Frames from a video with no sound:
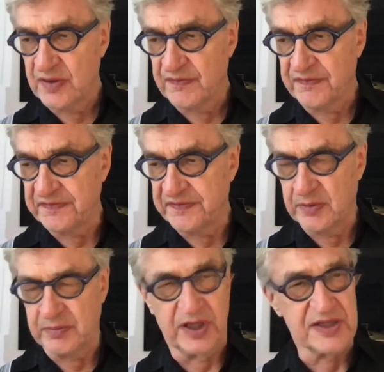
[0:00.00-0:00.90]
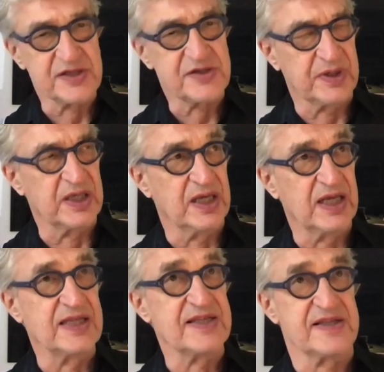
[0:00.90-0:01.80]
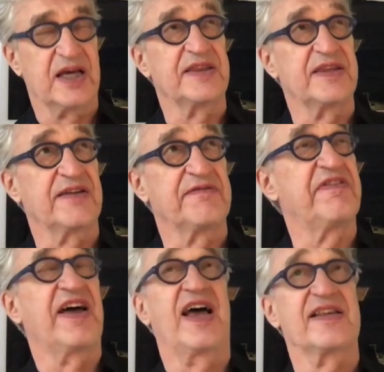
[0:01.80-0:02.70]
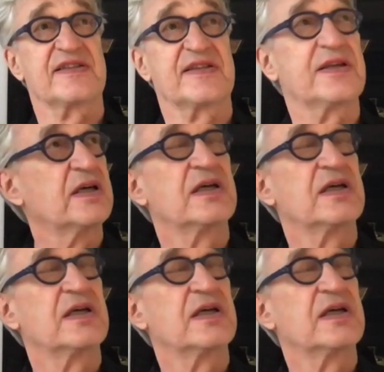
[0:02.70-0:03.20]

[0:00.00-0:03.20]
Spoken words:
film history inside that vast